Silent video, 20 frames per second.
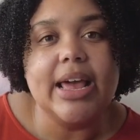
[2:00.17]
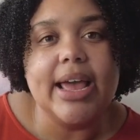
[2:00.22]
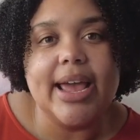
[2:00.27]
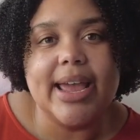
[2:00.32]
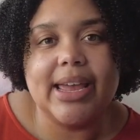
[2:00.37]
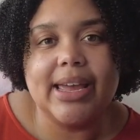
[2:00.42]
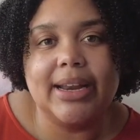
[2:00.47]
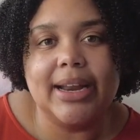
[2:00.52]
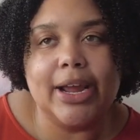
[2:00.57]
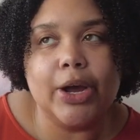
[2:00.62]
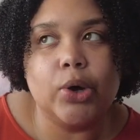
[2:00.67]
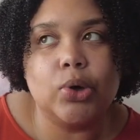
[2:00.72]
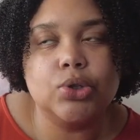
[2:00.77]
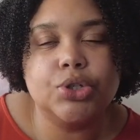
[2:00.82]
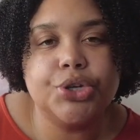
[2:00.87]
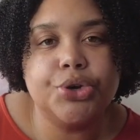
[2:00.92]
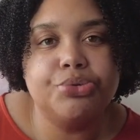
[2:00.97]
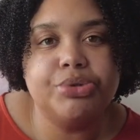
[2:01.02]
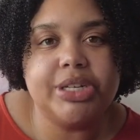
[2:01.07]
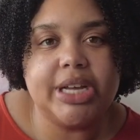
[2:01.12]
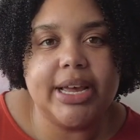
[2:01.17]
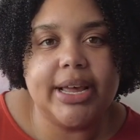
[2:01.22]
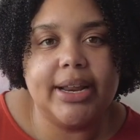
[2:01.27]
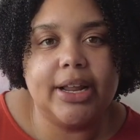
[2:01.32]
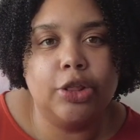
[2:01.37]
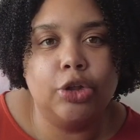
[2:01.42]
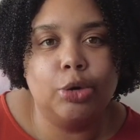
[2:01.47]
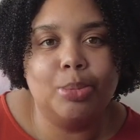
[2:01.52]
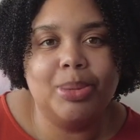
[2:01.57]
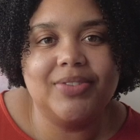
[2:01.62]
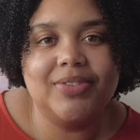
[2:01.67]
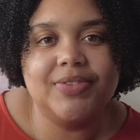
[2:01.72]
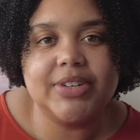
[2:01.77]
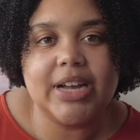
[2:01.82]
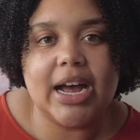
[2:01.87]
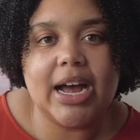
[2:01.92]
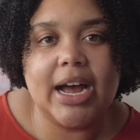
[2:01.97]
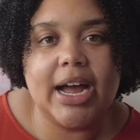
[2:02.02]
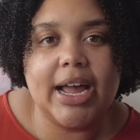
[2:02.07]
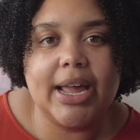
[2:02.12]
And I also did a little
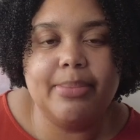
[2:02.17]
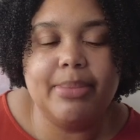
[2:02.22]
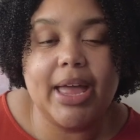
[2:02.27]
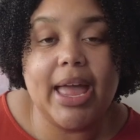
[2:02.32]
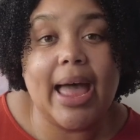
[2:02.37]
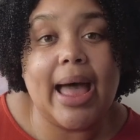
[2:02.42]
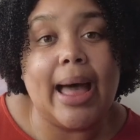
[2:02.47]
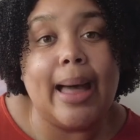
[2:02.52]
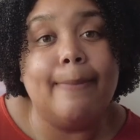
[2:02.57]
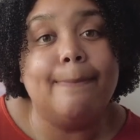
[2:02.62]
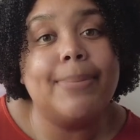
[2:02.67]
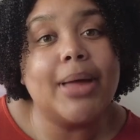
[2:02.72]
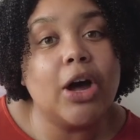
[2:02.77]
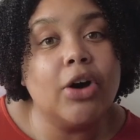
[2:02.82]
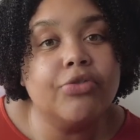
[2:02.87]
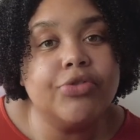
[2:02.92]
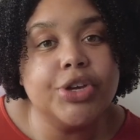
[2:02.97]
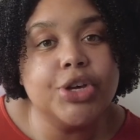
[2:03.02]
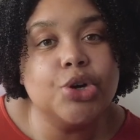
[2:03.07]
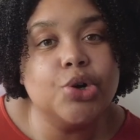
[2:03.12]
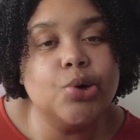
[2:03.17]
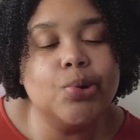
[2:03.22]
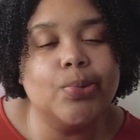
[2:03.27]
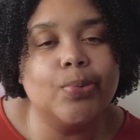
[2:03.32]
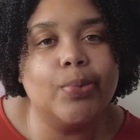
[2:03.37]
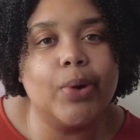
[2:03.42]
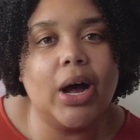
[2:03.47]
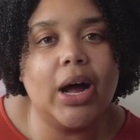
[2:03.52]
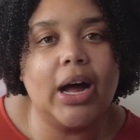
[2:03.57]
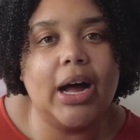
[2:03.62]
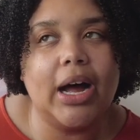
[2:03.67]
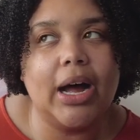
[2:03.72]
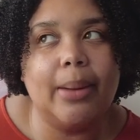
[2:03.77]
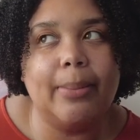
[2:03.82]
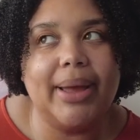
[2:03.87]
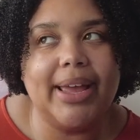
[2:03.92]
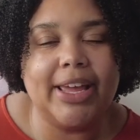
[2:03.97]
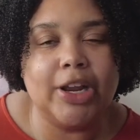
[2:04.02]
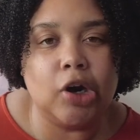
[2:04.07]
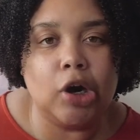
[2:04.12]
time at Bellevue
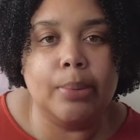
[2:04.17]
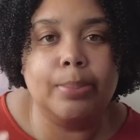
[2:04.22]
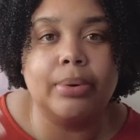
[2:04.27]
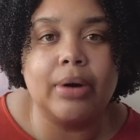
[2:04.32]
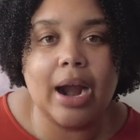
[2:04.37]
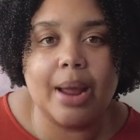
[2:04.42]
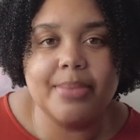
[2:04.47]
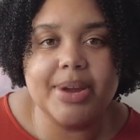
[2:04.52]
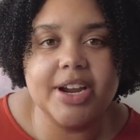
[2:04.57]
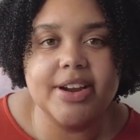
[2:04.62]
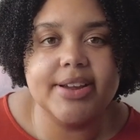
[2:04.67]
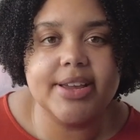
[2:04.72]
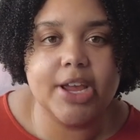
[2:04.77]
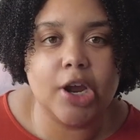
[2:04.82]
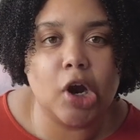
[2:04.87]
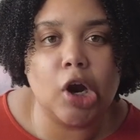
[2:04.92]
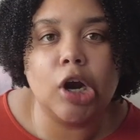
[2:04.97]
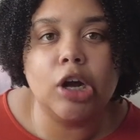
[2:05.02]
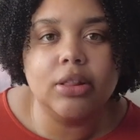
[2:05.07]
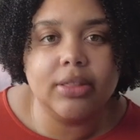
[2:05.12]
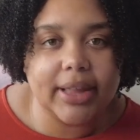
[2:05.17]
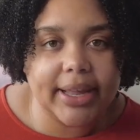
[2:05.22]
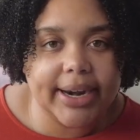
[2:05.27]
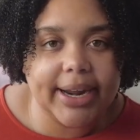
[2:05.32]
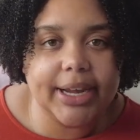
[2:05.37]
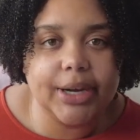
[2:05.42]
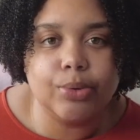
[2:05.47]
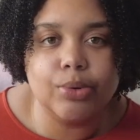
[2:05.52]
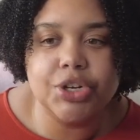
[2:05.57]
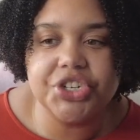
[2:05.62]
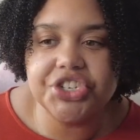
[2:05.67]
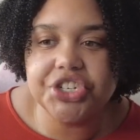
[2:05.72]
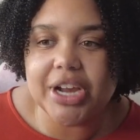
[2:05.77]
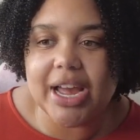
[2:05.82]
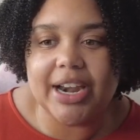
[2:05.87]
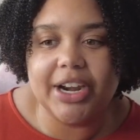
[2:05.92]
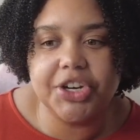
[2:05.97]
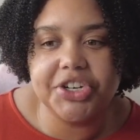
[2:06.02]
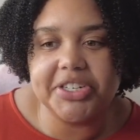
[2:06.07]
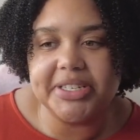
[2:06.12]
in our primary care clinic, which
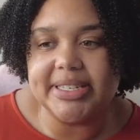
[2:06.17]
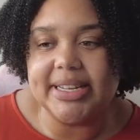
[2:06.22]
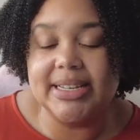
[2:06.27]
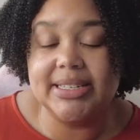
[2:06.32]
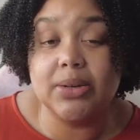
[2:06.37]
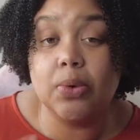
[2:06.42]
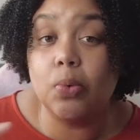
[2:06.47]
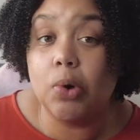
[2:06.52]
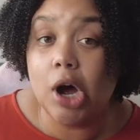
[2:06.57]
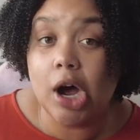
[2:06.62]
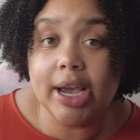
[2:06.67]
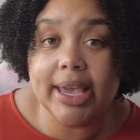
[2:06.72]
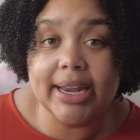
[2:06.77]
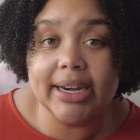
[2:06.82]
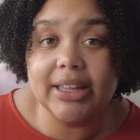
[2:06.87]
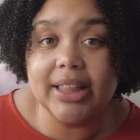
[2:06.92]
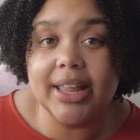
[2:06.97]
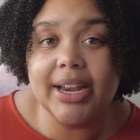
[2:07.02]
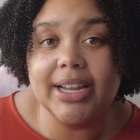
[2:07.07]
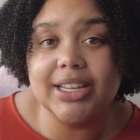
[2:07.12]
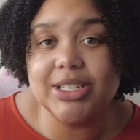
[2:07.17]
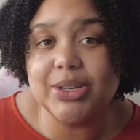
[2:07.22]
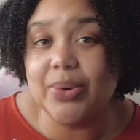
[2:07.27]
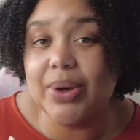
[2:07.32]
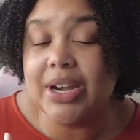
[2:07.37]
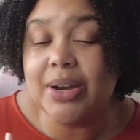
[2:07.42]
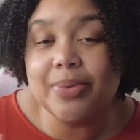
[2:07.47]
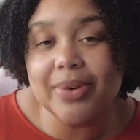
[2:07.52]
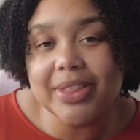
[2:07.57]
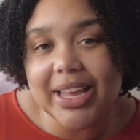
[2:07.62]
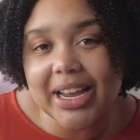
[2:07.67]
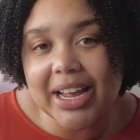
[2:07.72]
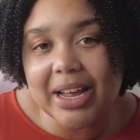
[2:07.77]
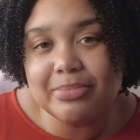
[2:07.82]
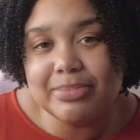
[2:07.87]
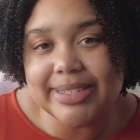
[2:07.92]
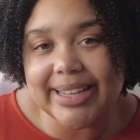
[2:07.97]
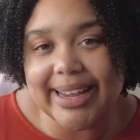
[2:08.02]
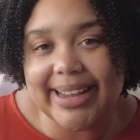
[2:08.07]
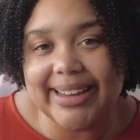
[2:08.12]
kind of just is a walk-in clinic. So anyone that
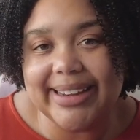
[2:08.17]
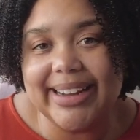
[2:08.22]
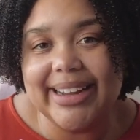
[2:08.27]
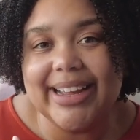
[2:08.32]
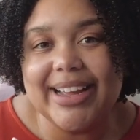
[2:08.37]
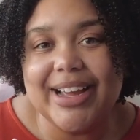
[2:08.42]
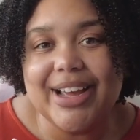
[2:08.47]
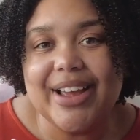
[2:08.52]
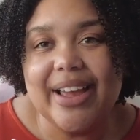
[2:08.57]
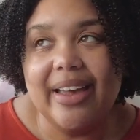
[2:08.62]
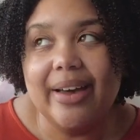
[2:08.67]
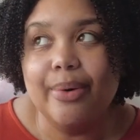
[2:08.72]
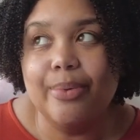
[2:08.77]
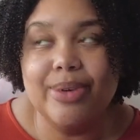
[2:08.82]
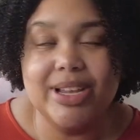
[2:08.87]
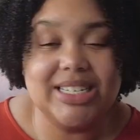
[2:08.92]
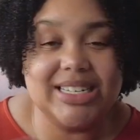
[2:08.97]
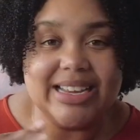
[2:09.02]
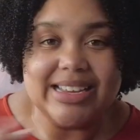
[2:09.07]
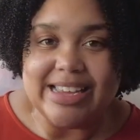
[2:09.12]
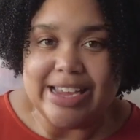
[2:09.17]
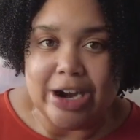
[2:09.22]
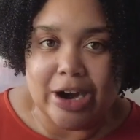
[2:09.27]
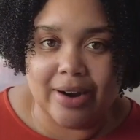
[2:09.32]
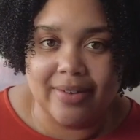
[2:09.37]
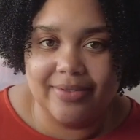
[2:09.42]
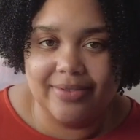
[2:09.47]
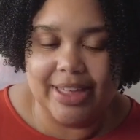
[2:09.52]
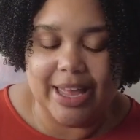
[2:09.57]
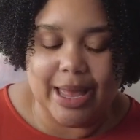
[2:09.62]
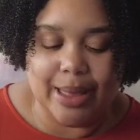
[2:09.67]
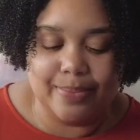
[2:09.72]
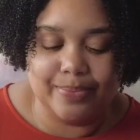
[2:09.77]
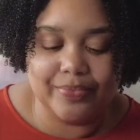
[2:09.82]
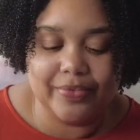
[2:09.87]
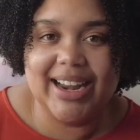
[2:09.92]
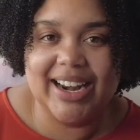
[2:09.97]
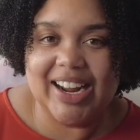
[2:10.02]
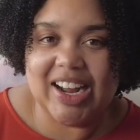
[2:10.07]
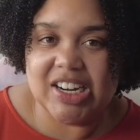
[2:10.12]
comes in, we take care of them.
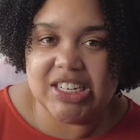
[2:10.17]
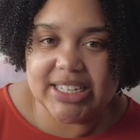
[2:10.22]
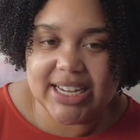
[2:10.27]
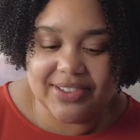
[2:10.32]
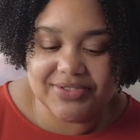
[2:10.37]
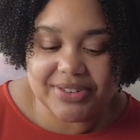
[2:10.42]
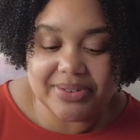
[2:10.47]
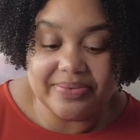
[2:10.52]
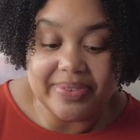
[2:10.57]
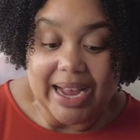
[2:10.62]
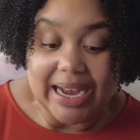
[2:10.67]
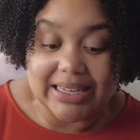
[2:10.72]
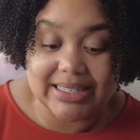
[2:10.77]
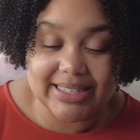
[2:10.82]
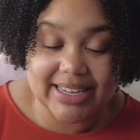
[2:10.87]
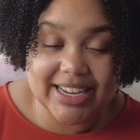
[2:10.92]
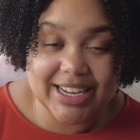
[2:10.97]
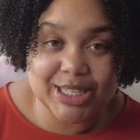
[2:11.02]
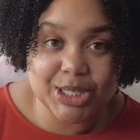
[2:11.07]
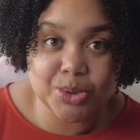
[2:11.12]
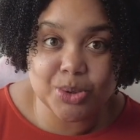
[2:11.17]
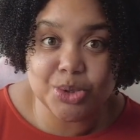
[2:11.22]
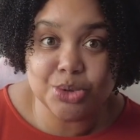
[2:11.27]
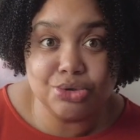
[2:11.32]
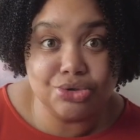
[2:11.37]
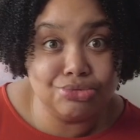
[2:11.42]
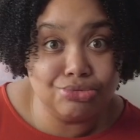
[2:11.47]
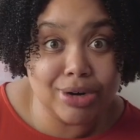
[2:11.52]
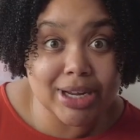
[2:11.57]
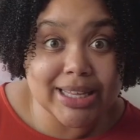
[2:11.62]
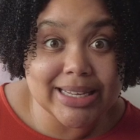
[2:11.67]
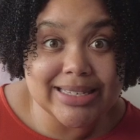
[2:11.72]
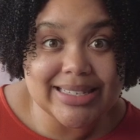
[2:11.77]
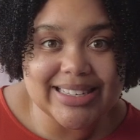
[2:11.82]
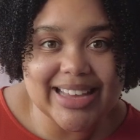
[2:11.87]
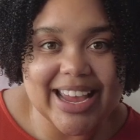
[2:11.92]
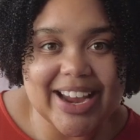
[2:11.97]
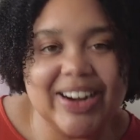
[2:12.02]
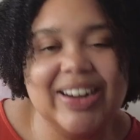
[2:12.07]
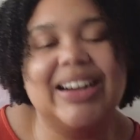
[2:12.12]
And I got to give some vaccines, which was really
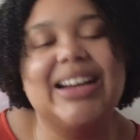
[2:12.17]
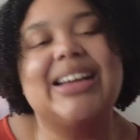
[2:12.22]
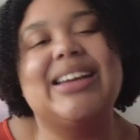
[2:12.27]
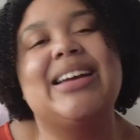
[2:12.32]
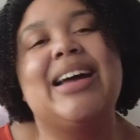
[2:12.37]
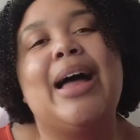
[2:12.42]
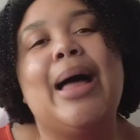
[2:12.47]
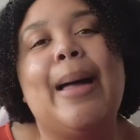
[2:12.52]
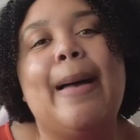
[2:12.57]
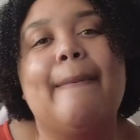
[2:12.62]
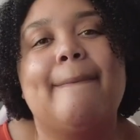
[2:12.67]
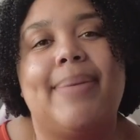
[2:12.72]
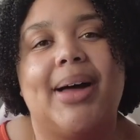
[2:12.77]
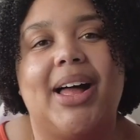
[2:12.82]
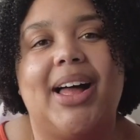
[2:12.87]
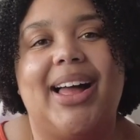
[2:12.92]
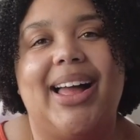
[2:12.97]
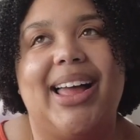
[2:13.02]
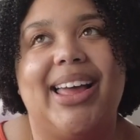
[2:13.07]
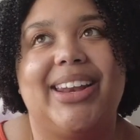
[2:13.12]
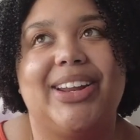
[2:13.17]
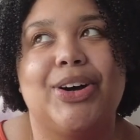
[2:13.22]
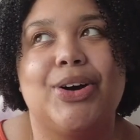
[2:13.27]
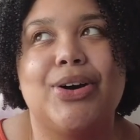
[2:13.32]
scary, but